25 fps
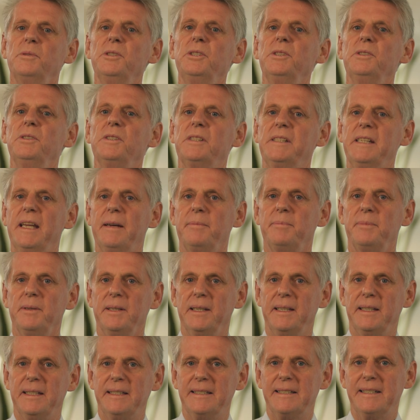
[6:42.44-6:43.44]
We use
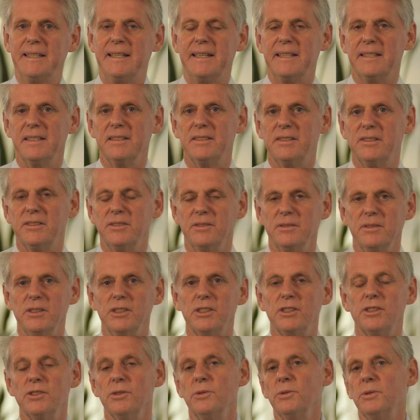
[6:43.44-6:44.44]
NAPLAN data to
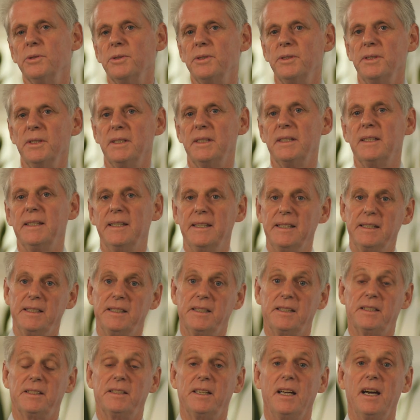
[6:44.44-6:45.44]
ensure that the
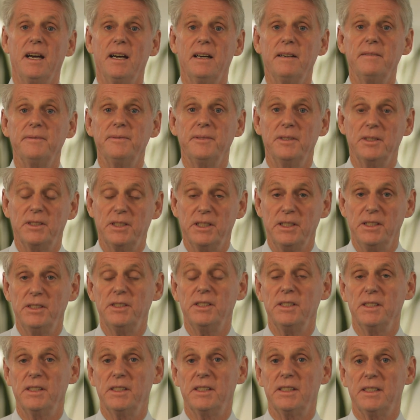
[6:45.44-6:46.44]
staff, the
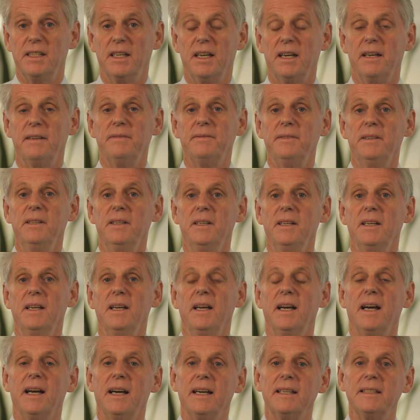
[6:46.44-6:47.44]
teaching staff,
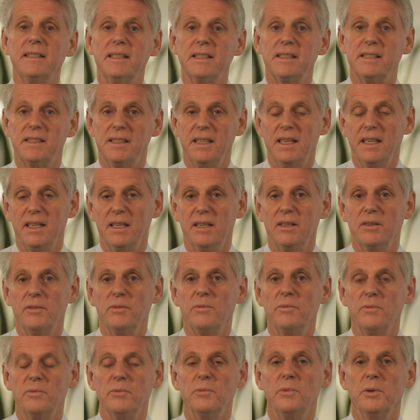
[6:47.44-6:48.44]

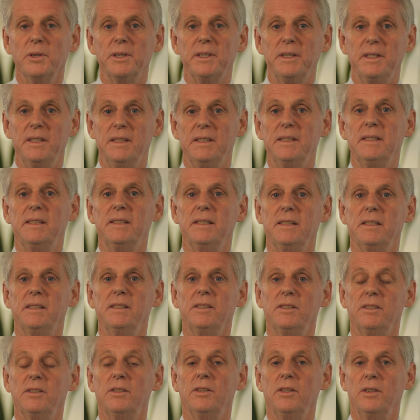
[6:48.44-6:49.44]
understand what it is
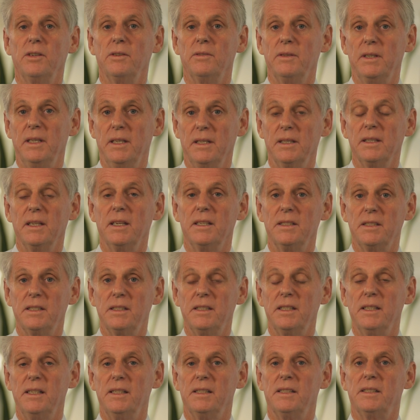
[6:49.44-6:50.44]
that is occurring in those
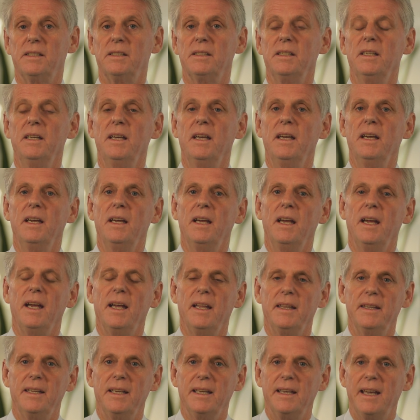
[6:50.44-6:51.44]
tests,
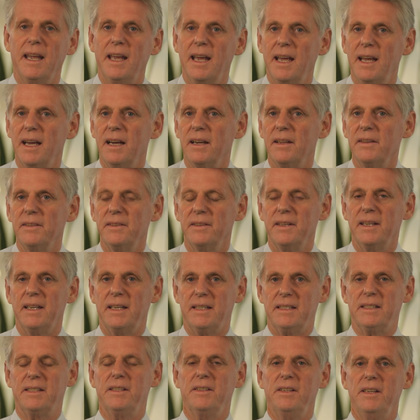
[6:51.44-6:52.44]
and then how
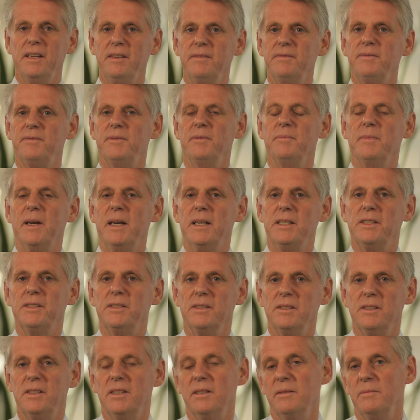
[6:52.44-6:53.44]
that
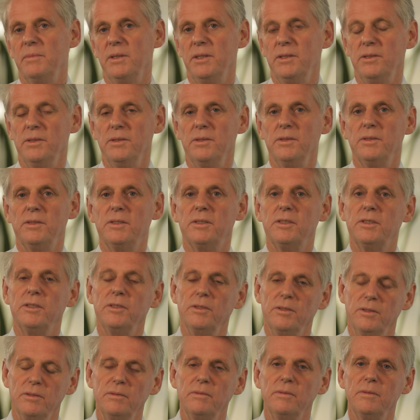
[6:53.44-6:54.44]
information can be used
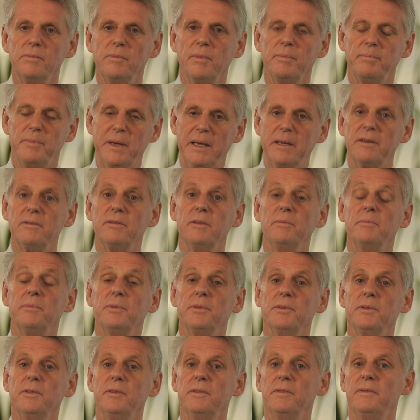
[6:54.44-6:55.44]
to better
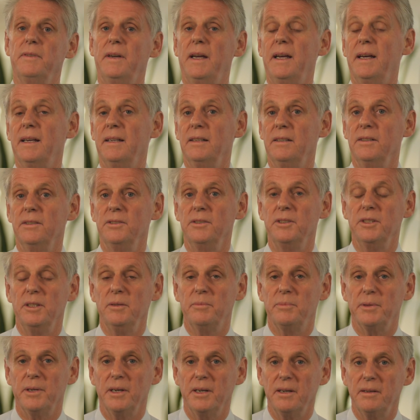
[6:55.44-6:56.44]
improve our
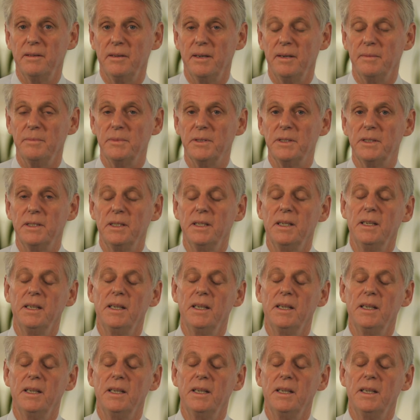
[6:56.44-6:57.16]
learning programs.